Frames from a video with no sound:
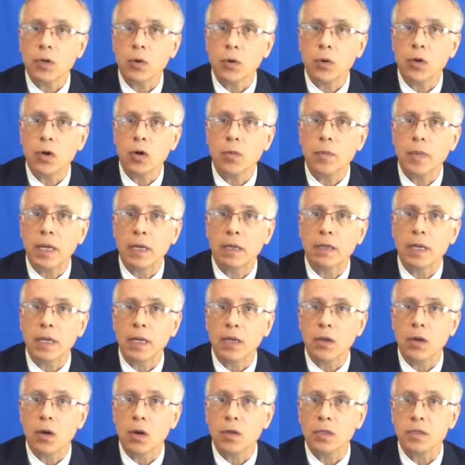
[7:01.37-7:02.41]
chordoma
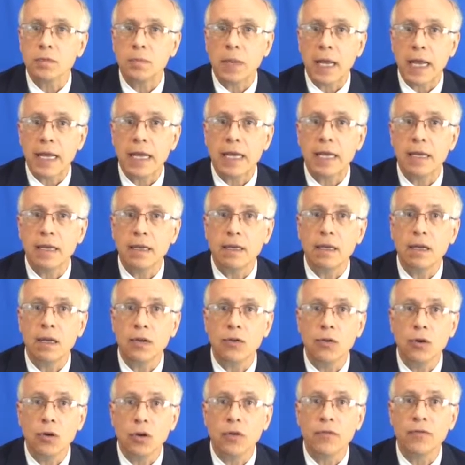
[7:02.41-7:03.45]
can cause pain,
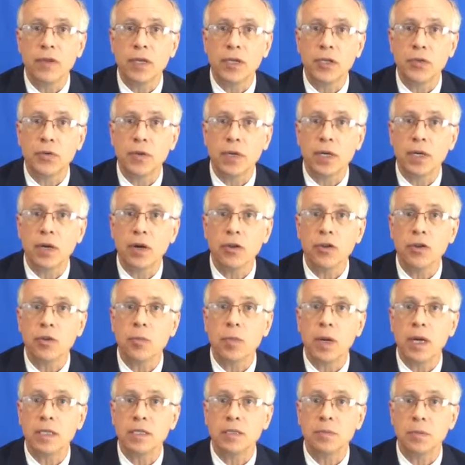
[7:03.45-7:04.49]
nerve injury, or other
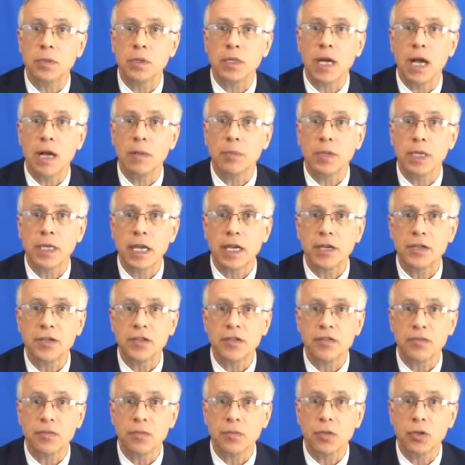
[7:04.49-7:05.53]
possible
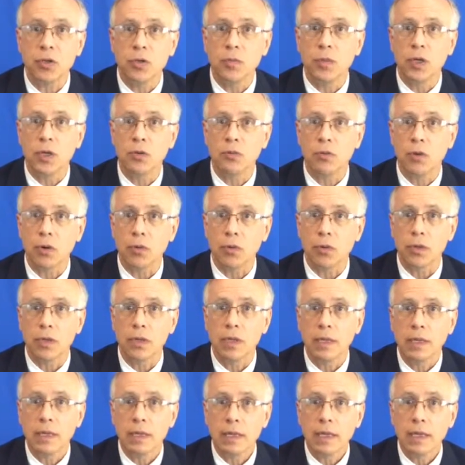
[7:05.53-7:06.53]
complications from tumor growth.